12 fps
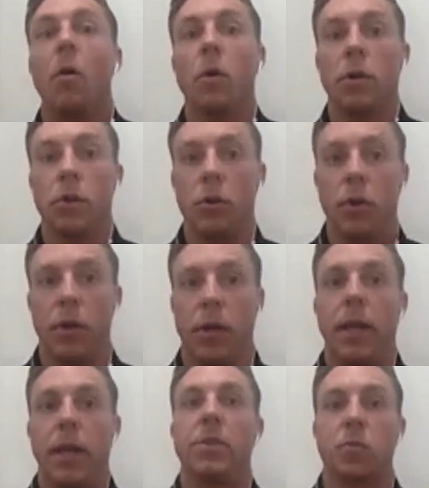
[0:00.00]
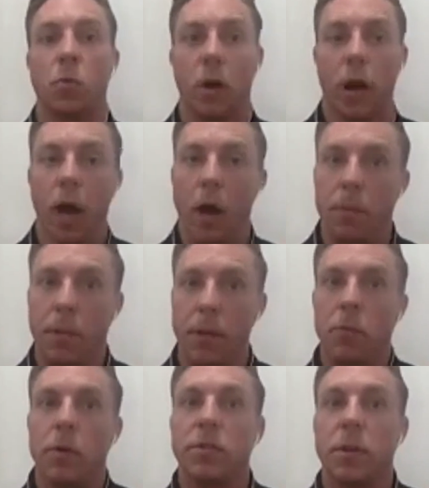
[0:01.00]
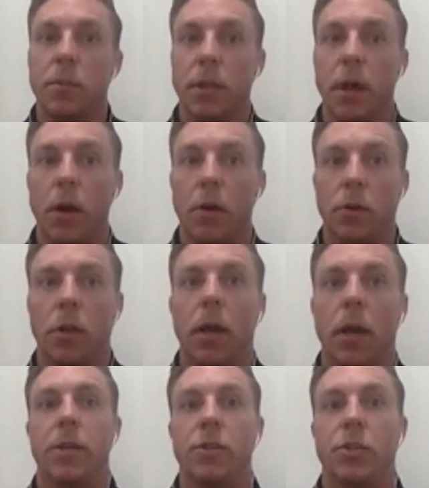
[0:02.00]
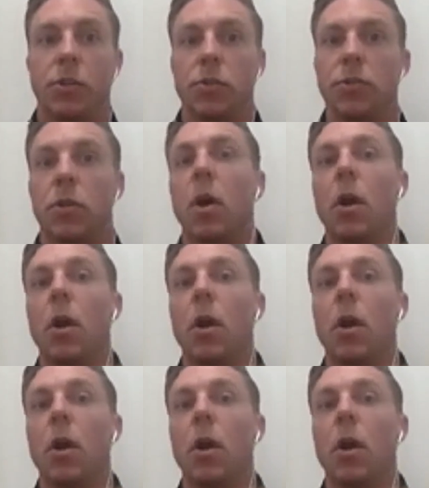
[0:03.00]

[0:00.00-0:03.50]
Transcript: we're doing is we're helping with some of the underlying issues.